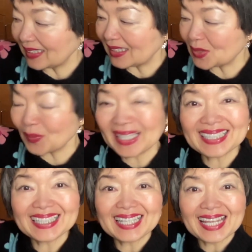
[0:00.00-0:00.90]
This one.
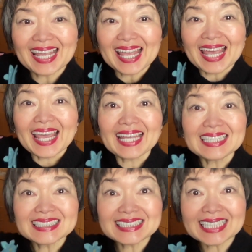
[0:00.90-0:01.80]

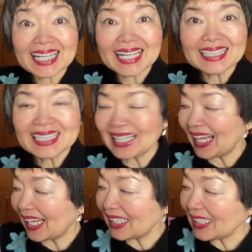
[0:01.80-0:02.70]
And the second
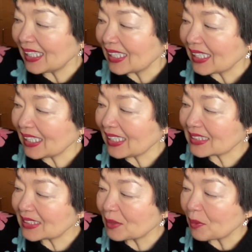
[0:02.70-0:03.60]
line
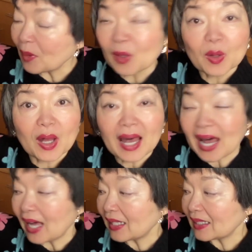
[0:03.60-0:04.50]
is
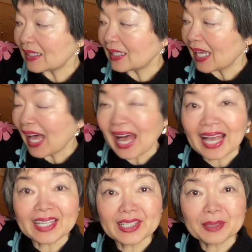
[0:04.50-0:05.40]
the
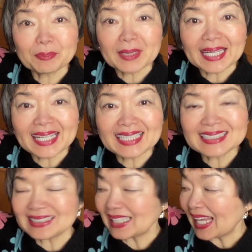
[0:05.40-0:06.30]
higher
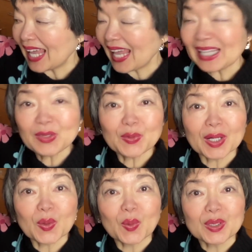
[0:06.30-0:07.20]
place, and you
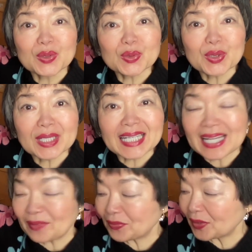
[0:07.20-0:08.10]
are going to your
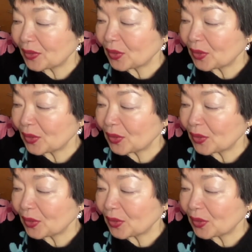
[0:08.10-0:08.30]
left.